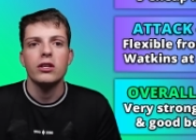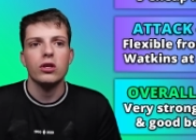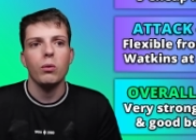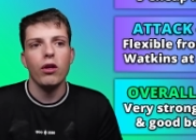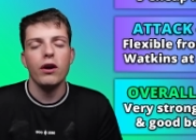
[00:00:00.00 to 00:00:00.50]

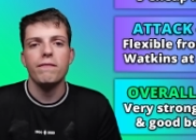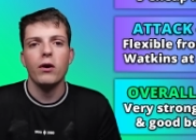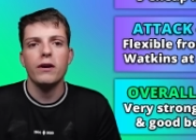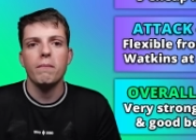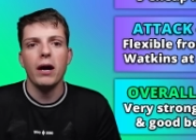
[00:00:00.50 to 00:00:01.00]
So although
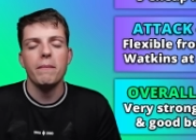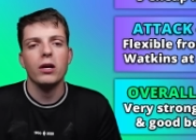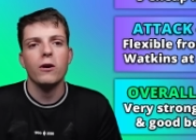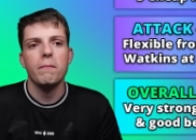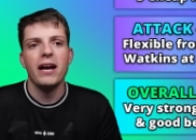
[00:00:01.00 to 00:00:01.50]
Foden might be a
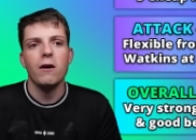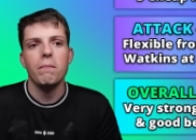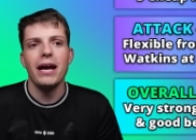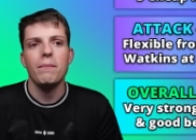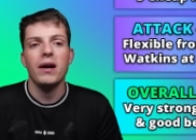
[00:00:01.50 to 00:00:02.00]
good pick on
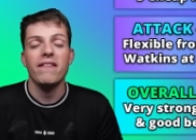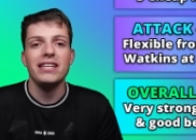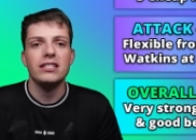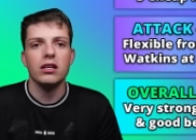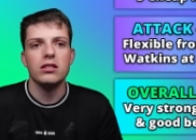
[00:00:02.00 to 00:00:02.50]
paper, if he
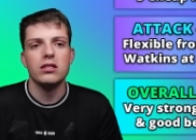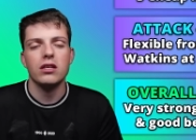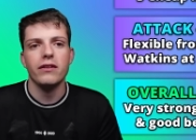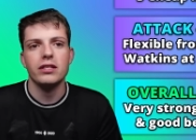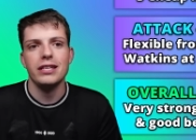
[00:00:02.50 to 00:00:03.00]
doesn't
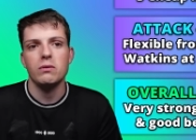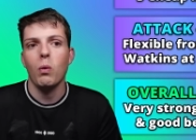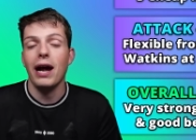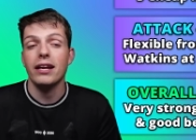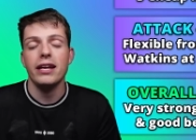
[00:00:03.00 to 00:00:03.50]
start the season
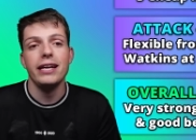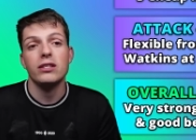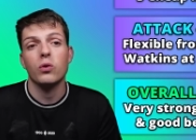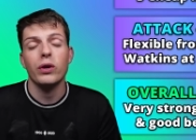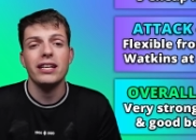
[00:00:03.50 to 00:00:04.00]
well, and it is
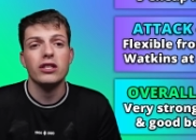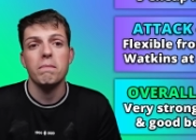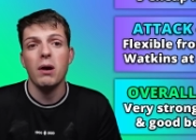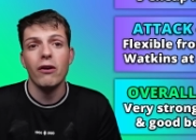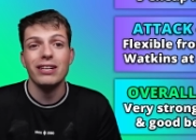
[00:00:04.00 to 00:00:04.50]
Grealish
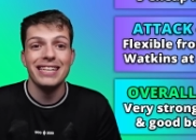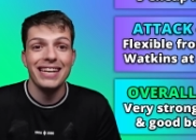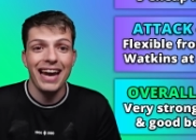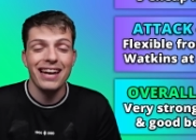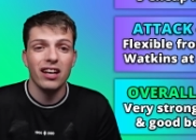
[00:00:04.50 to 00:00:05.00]
and Mahrez
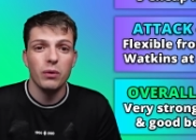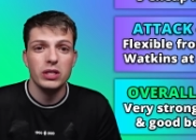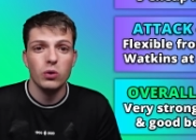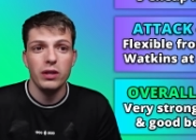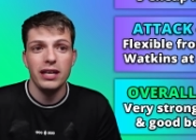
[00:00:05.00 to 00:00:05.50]
again, like we
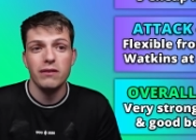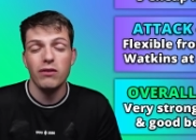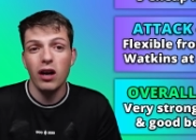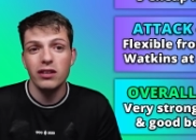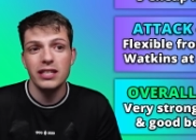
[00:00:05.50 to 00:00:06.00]
saw at the end of
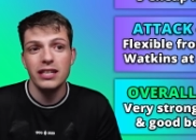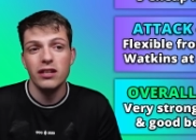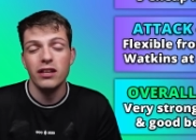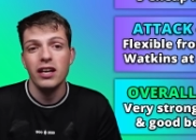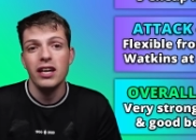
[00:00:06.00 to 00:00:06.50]
last season,